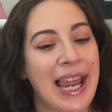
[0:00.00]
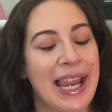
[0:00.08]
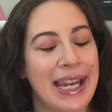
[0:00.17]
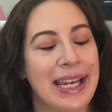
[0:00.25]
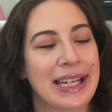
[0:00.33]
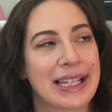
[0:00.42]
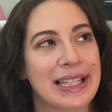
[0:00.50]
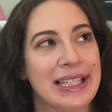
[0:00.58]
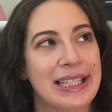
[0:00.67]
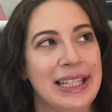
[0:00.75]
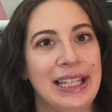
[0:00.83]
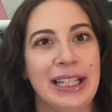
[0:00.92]

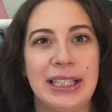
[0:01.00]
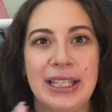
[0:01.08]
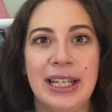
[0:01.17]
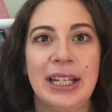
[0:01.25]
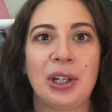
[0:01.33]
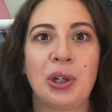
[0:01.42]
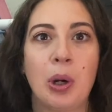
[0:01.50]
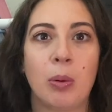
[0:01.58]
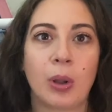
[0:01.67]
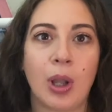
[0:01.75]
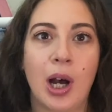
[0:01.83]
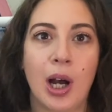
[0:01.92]
and it didn't go
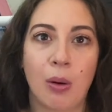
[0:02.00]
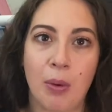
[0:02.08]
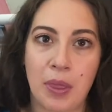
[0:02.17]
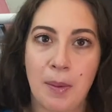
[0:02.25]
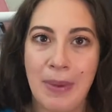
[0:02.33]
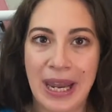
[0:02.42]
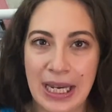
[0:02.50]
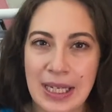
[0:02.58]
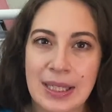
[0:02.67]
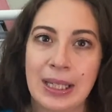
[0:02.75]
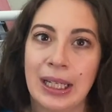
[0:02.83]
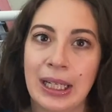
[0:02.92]
along with the
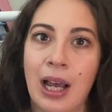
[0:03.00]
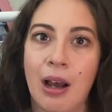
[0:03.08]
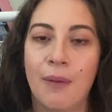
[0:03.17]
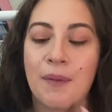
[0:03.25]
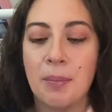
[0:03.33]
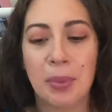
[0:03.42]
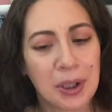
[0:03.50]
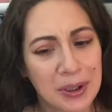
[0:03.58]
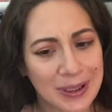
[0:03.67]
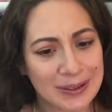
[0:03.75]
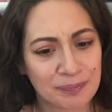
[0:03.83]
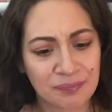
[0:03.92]
pacing of the
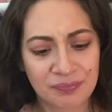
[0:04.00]
book.